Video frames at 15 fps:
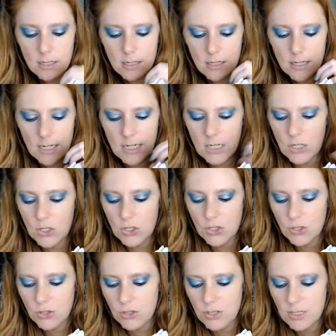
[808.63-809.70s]
it is
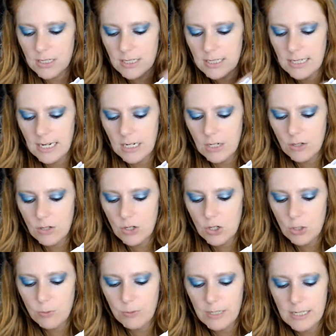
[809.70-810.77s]
sure to take you to
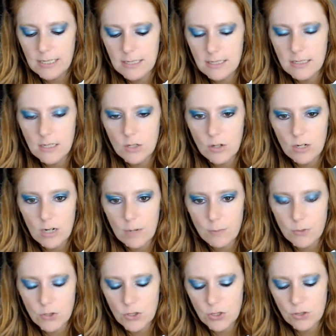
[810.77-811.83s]
new places and great
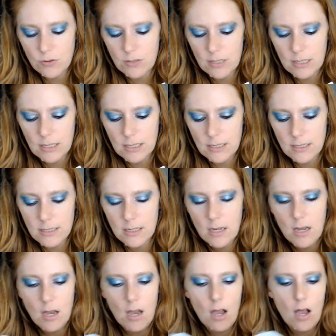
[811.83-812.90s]
opportunities.
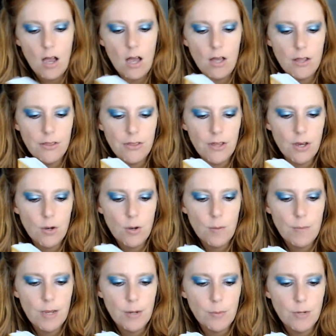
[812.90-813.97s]
Although it
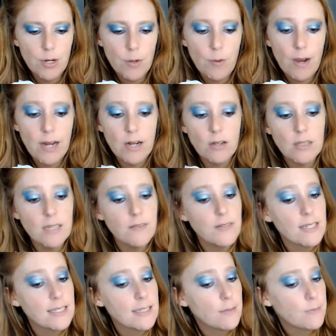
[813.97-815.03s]
may require
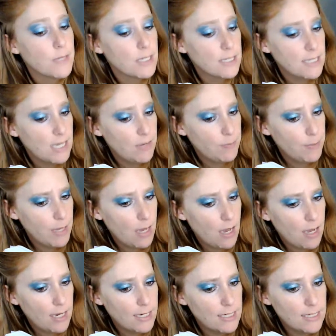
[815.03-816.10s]
leaving something safe
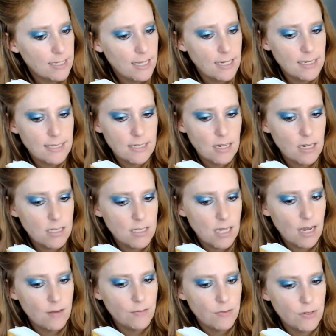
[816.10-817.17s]
behind, that is not
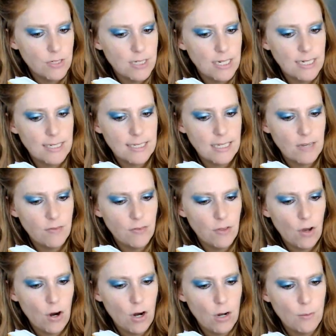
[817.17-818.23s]
time for staying safe in
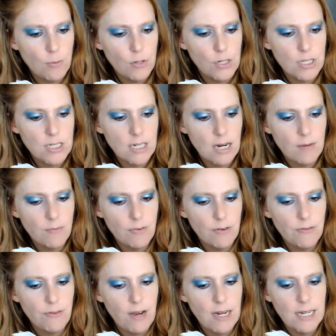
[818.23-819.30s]
the harbor. It's time for
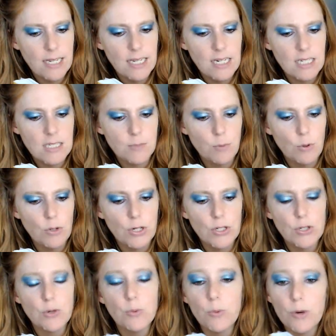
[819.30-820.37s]
finding and exploring
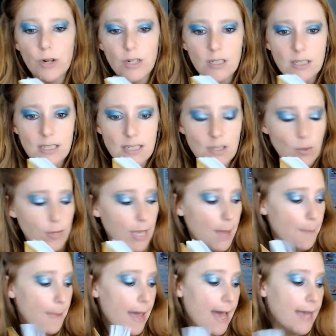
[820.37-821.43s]
new worlds, so
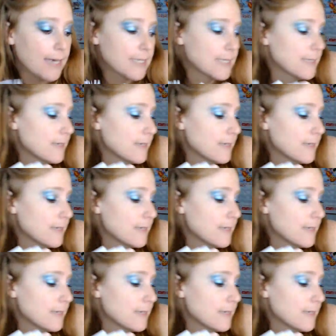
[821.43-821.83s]
get packed.